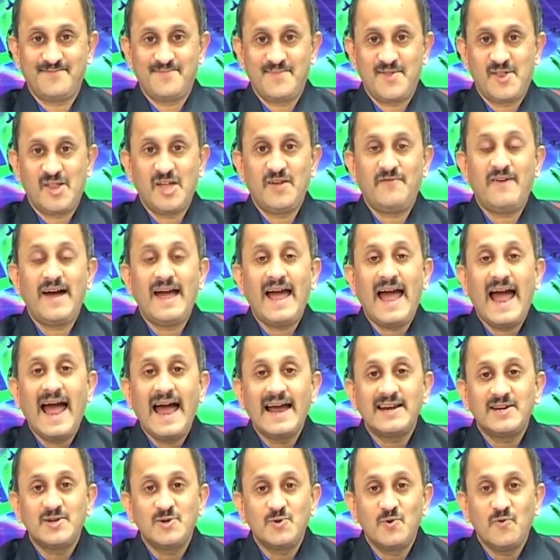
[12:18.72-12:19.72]
So, if I
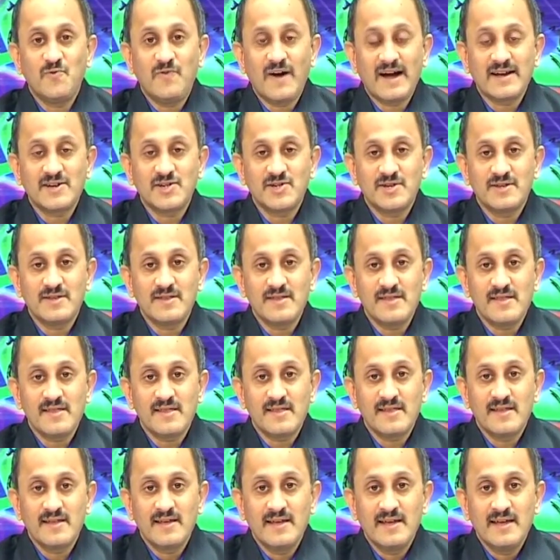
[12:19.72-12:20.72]
add two
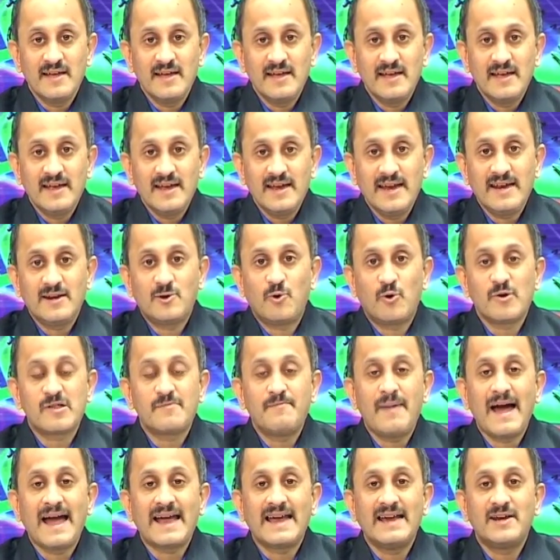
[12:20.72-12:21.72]
functions, it goes
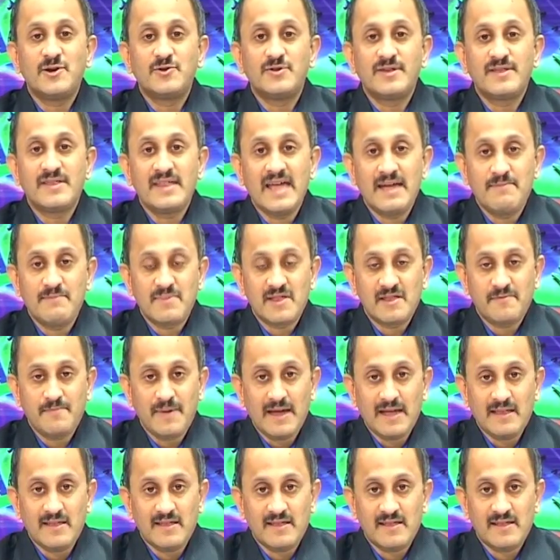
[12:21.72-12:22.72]
back into the same
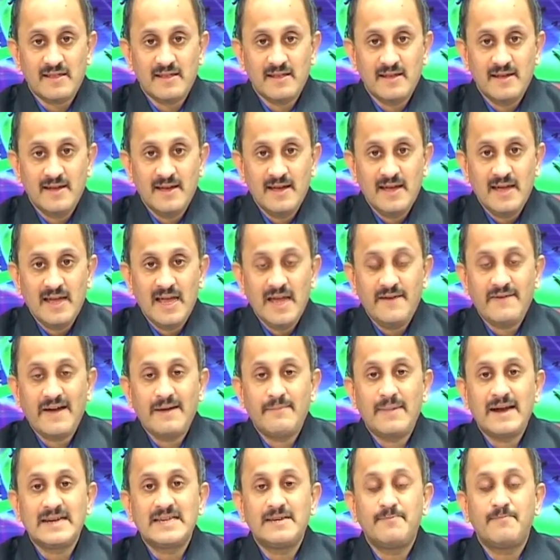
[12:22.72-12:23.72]
space. If I
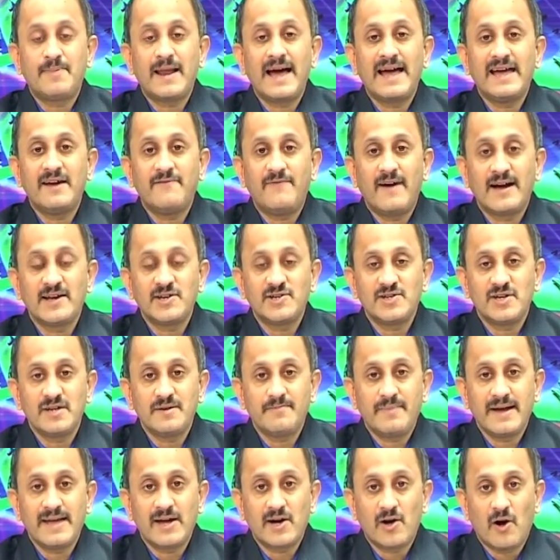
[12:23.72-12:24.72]
multiply a
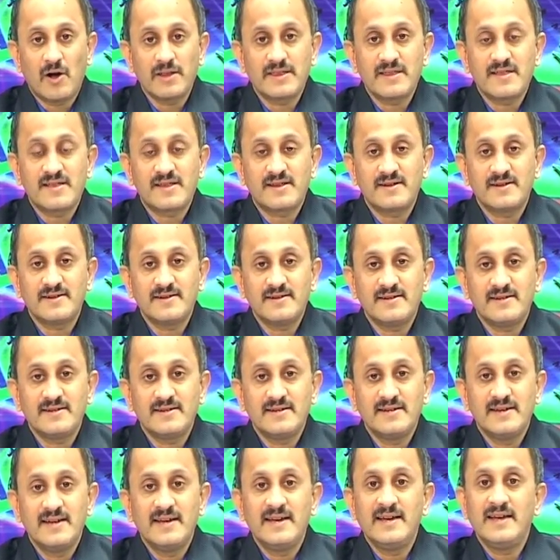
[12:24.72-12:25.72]
function by a constant,
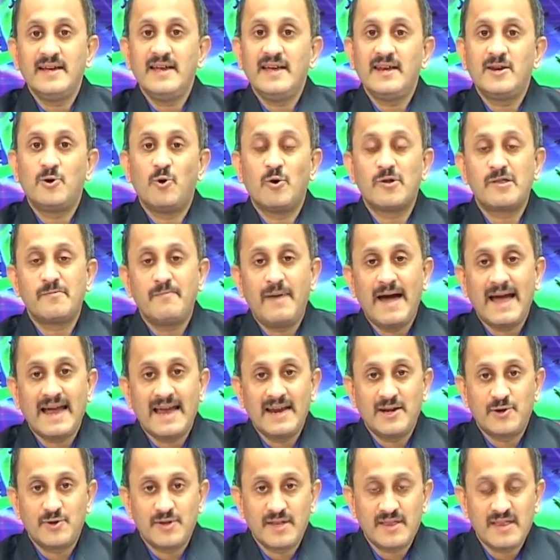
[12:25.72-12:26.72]
it goes back
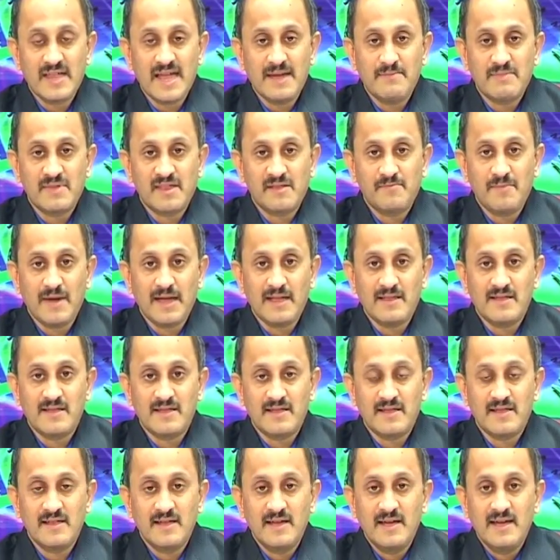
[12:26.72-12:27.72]
into the same
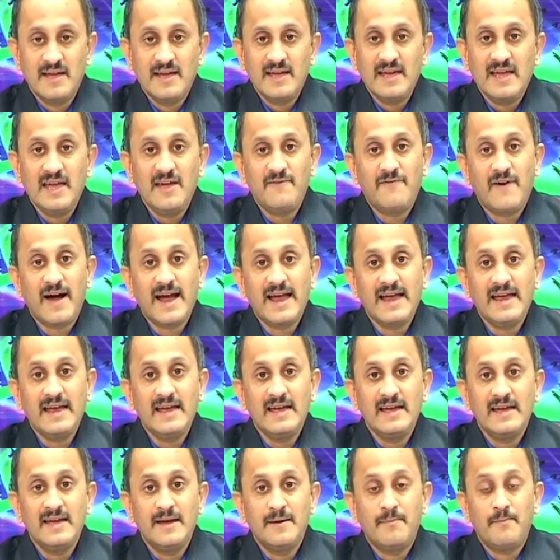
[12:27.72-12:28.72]
space. If I
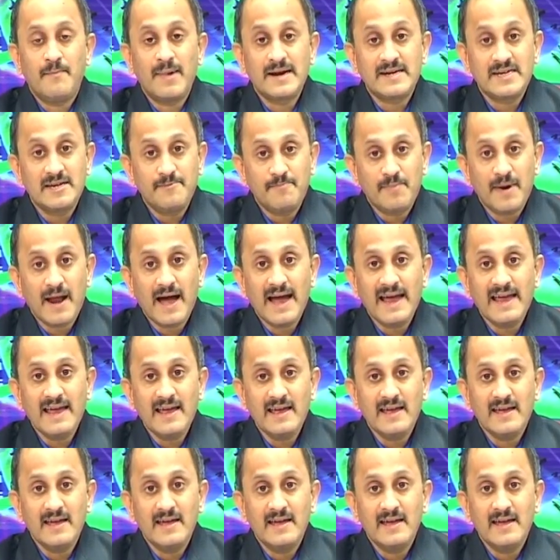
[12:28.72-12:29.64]
multiply